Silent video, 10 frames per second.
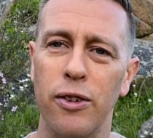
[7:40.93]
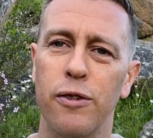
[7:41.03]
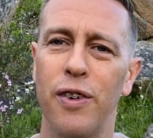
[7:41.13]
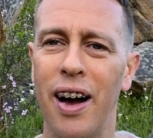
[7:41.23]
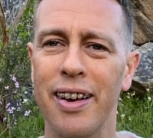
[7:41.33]
And
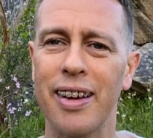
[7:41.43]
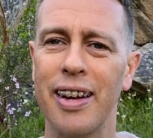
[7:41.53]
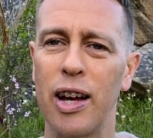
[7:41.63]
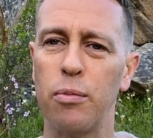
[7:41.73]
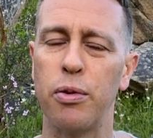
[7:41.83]
Davana
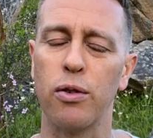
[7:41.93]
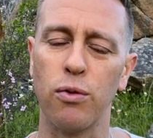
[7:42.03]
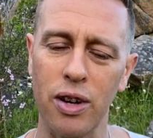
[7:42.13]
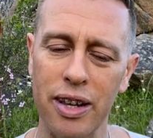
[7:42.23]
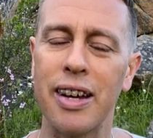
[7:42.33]
can help you
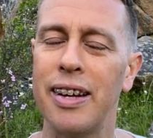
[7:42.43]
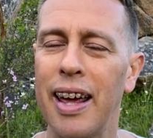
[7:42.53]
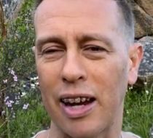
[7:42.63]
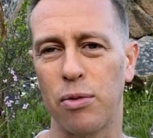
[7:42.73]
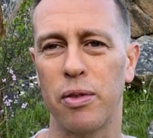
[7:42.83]
to really
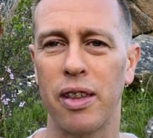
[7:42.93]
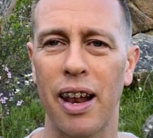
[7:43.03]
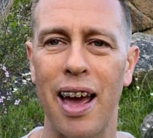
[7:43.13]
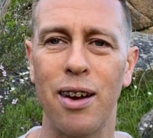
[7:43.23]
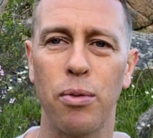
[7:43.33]
connect with
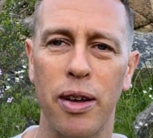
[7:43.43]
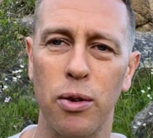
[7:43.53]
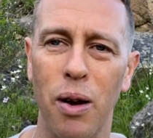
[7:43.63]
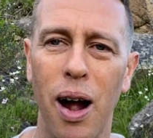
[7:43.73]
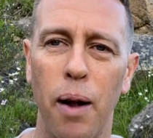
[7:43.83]
the land where
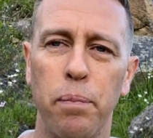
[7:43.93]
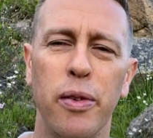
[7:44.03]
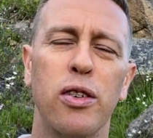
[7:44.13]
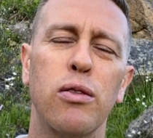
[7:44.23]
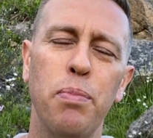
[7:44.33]
you are,
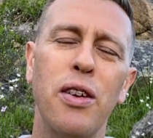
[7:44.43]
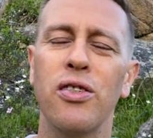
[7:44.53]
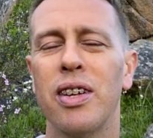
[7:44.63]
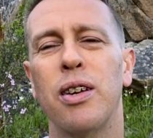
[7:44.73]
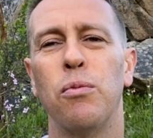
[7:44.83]

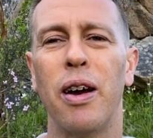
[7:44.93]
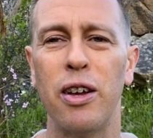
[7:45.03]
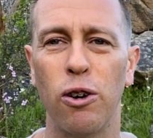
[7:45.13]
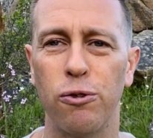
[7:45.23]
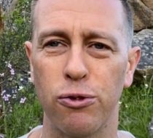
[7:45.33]
especially
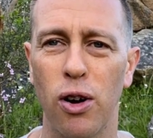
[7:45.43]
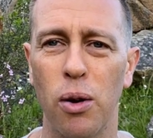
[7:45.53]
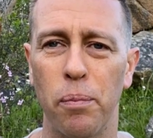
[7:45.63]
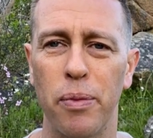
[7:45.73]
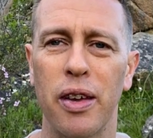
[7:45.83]
where you're
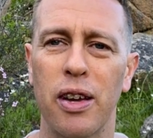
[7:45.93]
from.